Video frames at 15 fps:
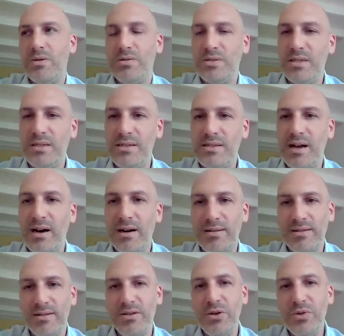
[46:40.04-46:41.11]
cities are
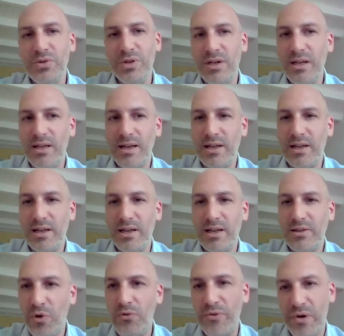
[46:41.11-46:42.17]
usually at the
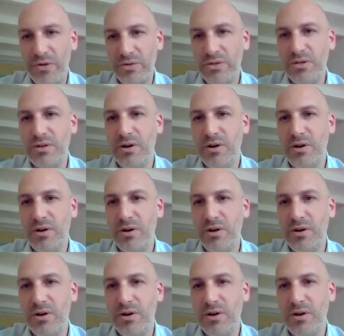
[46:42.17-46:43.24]
forefront of
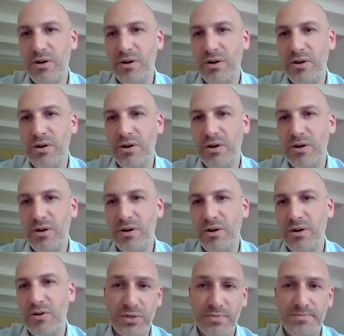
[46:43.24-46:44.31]
climate
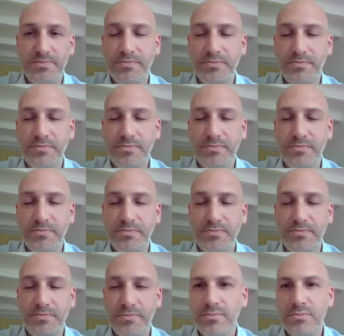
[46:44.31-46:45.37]
action in general.
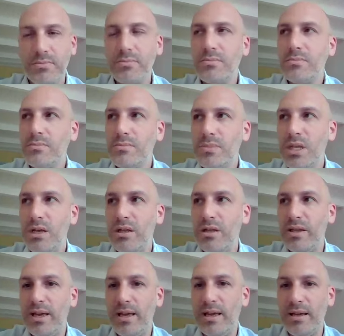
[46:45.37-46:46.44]

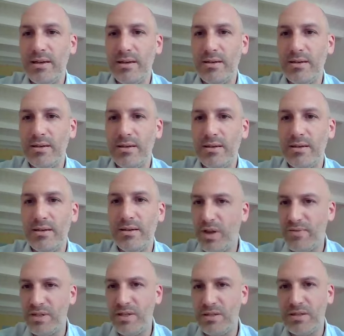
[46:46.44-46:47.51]
We
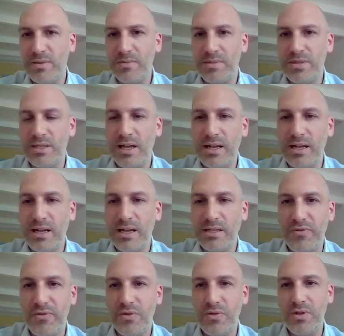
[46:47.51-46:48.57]
have seen some stats
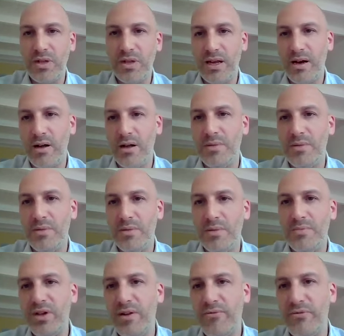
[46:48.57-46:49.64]
before, they are above
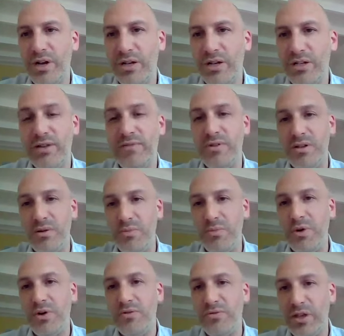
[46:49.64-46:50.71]
the average, even
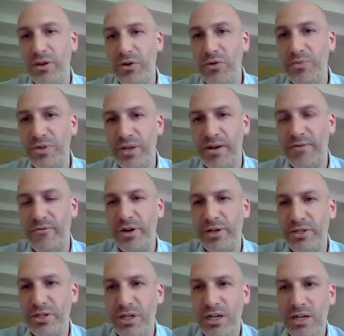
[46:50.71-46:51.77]
above the European
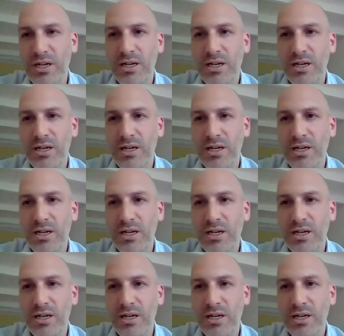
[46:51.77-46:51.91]
average,